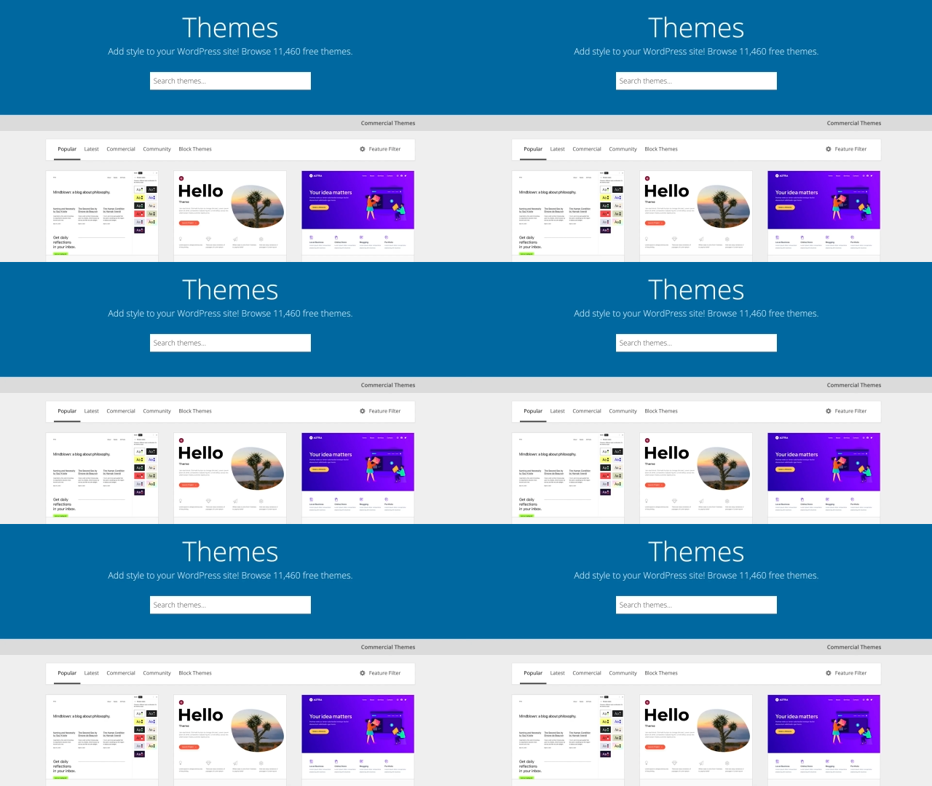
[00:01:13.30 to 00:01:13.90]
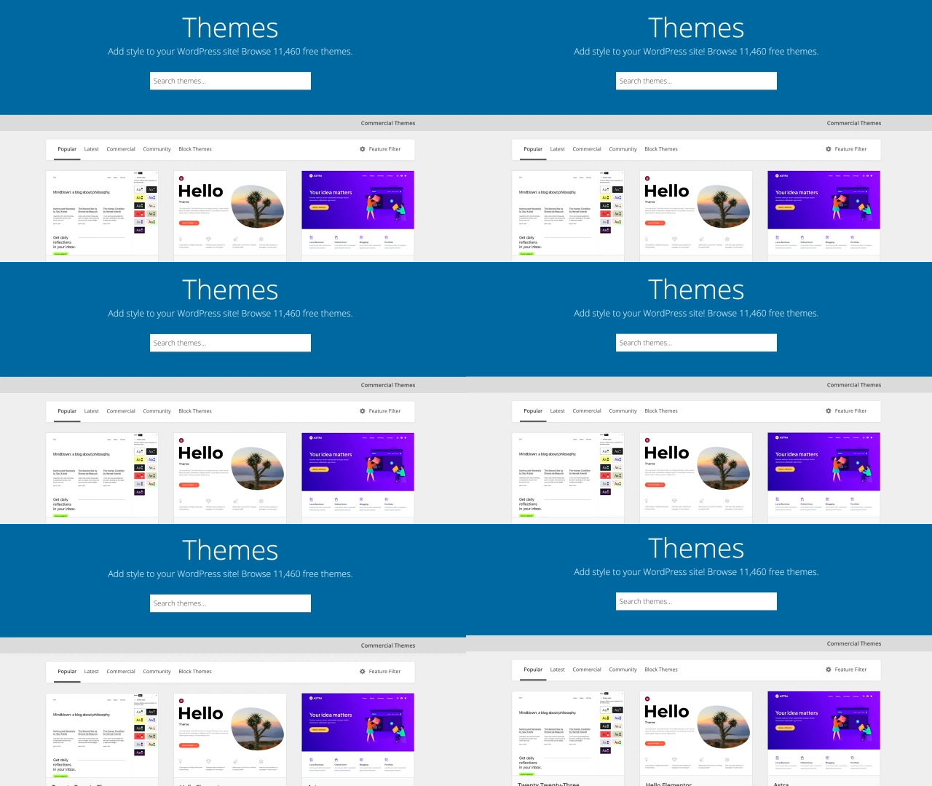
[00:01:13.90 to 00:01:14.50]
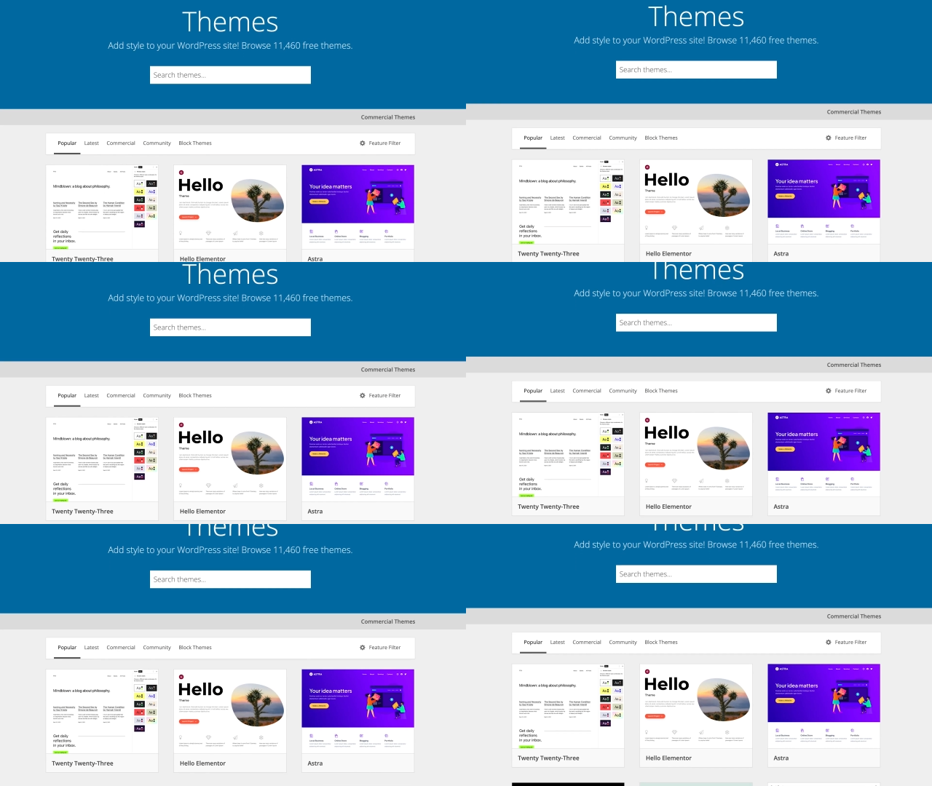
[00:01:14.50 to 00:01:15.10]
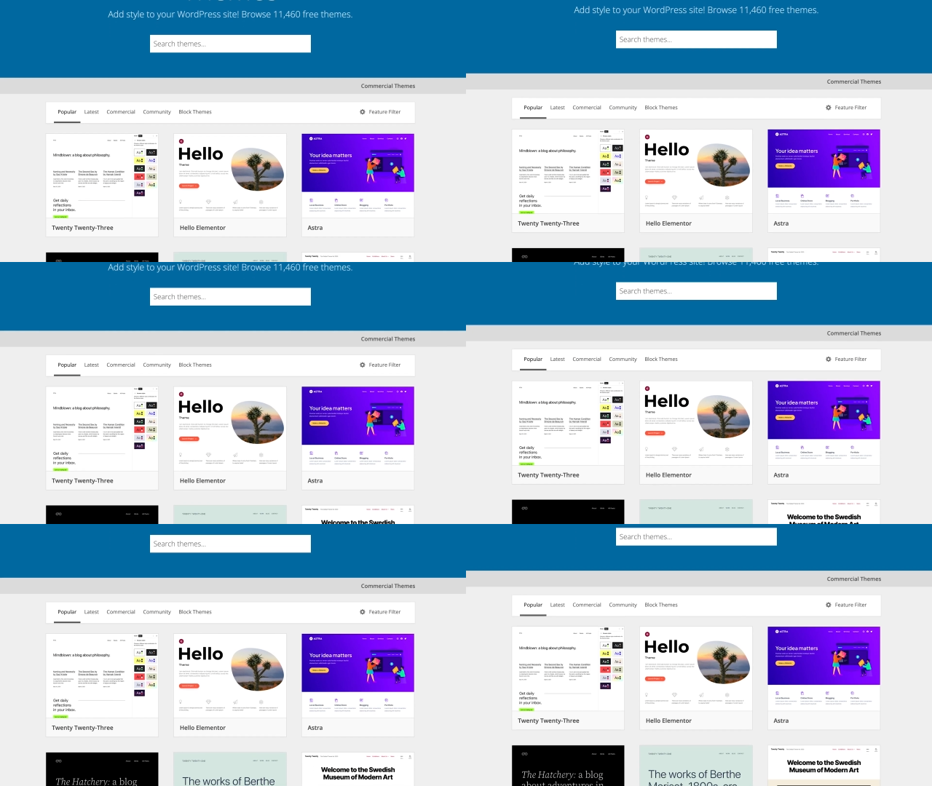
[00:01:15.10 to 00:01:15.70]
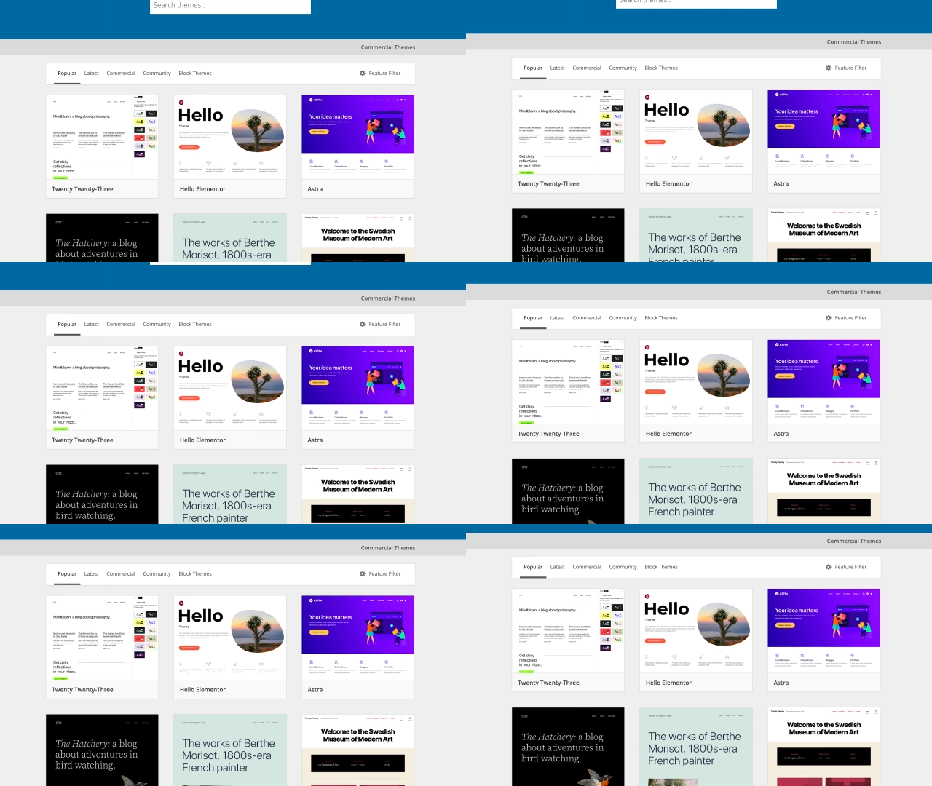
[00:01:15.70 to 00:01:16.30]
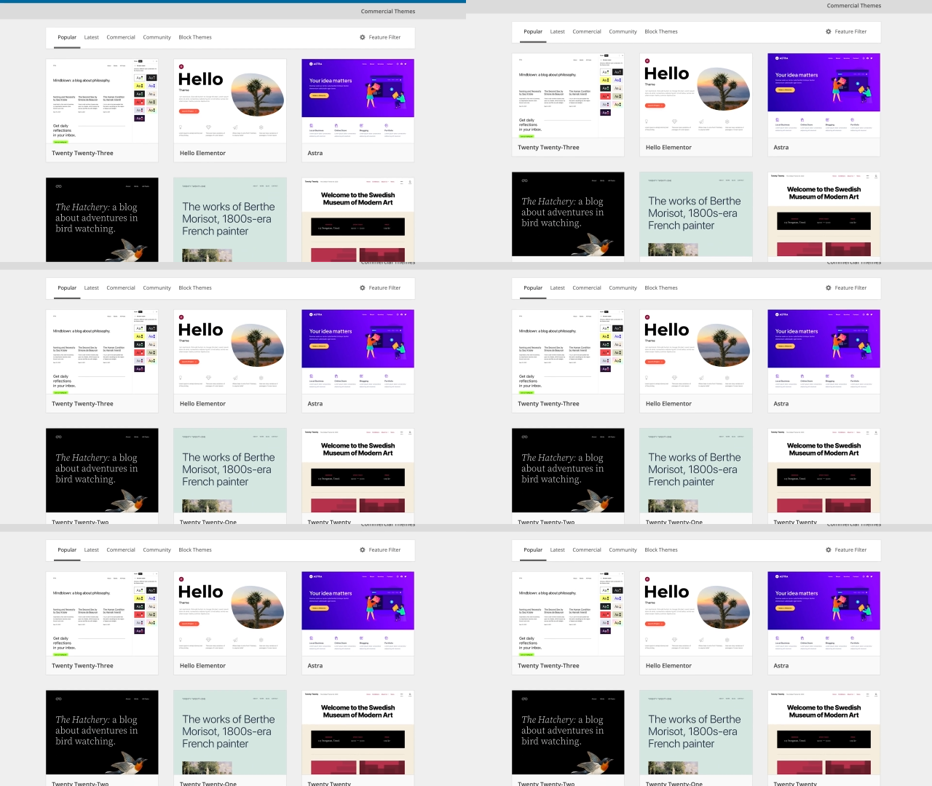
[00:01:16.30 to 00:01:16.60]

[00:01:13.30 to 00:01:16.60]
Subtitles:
[unreadable: no face in view]